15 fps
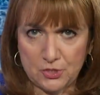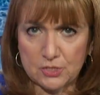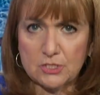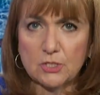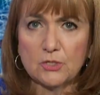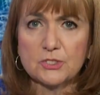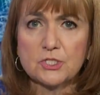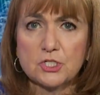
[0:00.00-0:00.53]

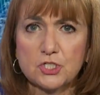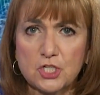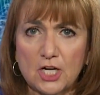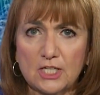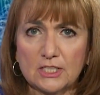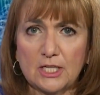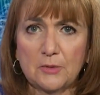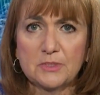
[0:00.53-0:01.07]
just lost a
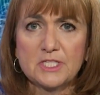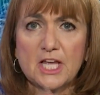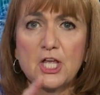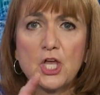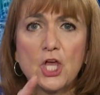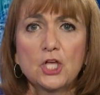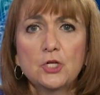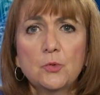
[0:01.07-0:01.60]
child, I would say,
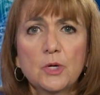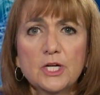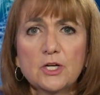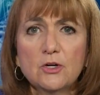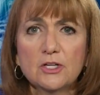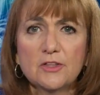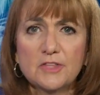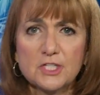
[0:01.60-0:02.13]
you want to
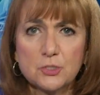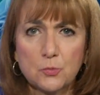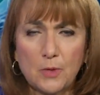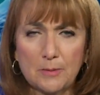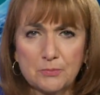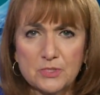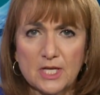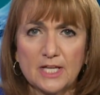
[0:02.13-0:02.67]
go to this
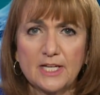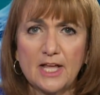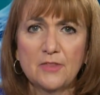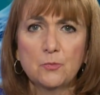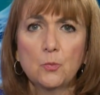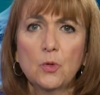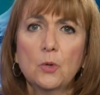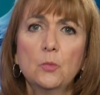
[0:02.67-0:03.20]
website,
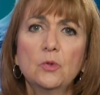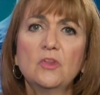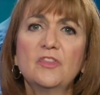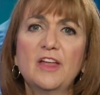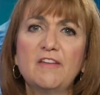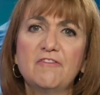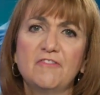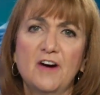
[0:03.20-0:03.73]
and what will
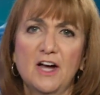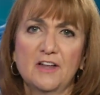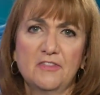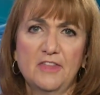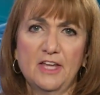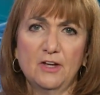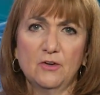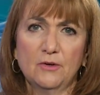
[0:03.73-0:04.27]
they
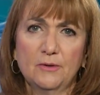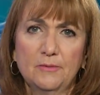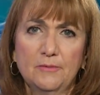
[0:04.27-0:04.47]
find there?